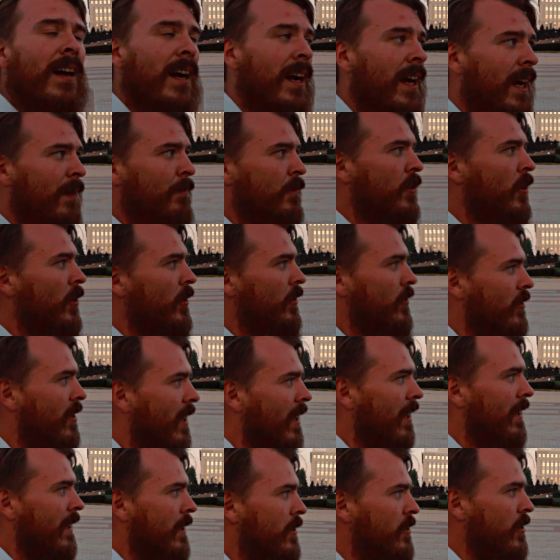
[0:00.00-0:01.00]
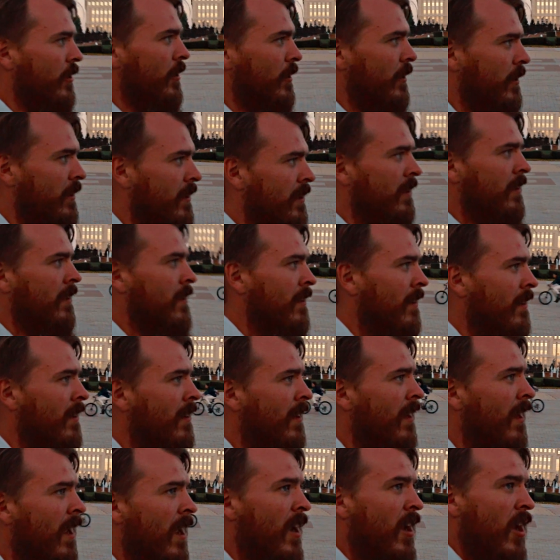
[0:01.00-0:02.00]
I'm not entirely sure.
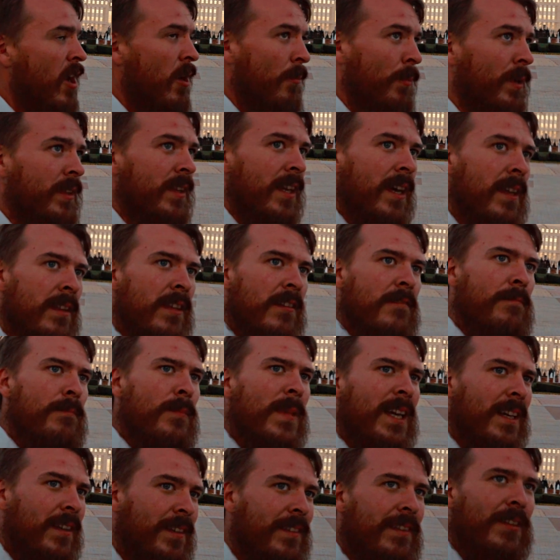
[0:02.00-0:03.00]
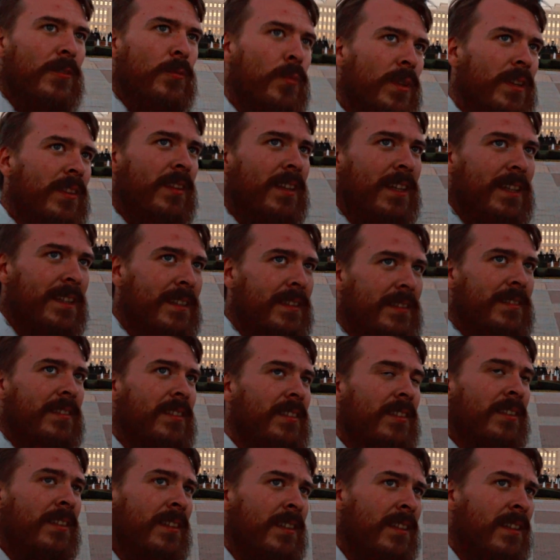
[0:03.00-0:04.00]
But then they've mixed it with these
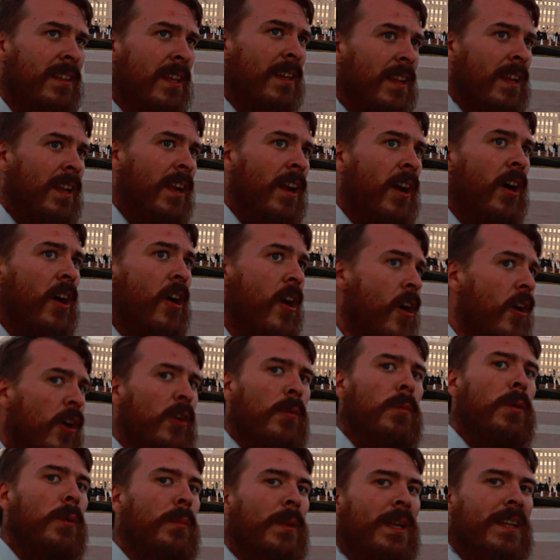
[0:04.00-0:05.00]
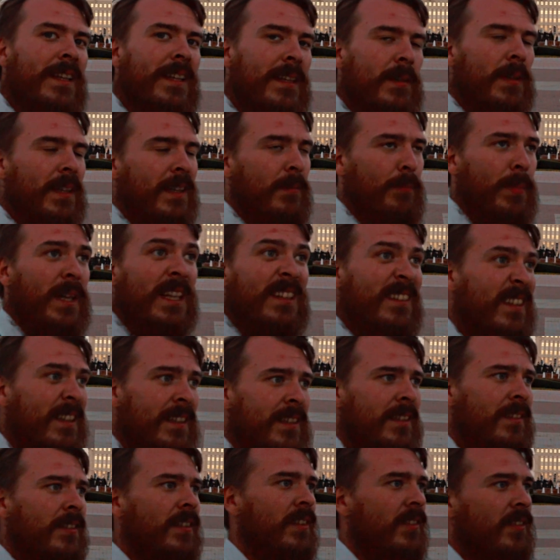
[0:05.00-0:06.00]
horrible
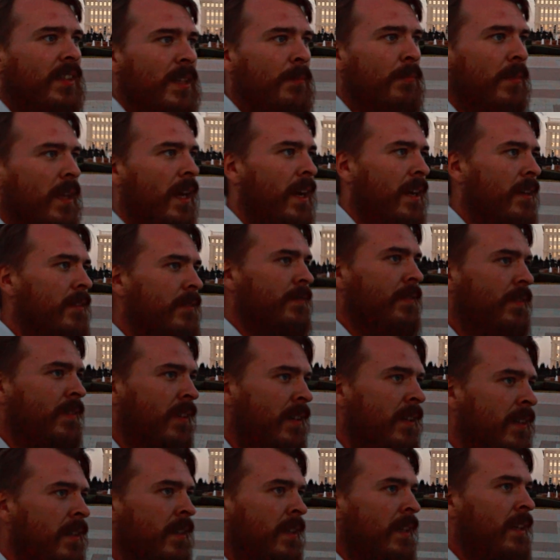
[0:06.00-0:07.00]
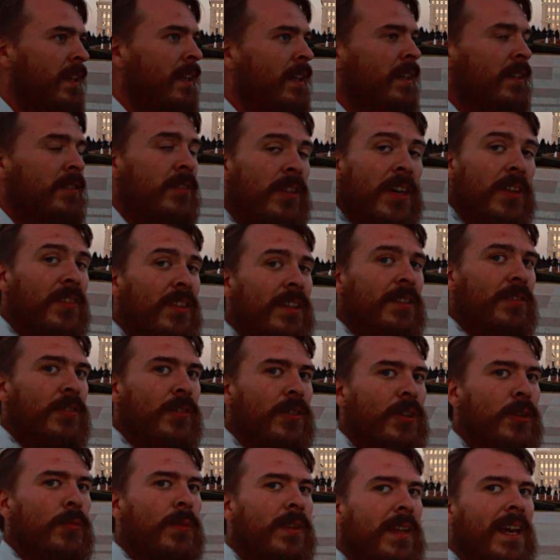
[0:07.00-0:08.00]
buildings that seem to have nothing to
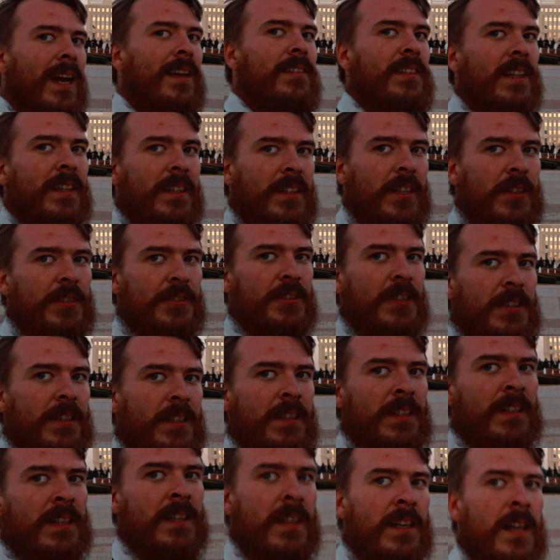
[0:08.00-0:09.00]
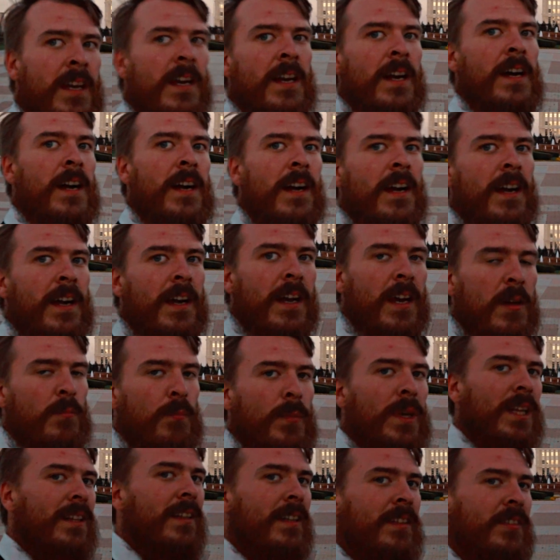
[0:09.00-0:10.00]
do with Kazakh culture, and
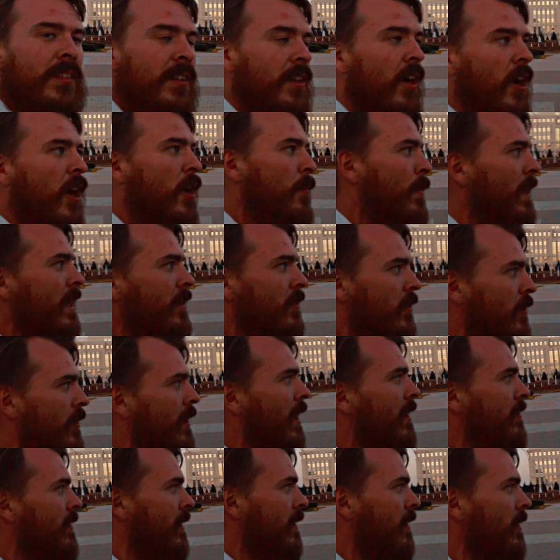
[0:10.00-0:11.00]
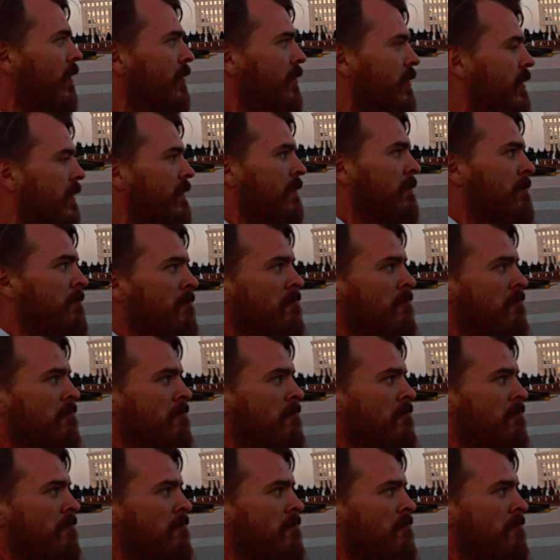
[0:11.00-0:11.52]
buildings that are based on Kazakh culture.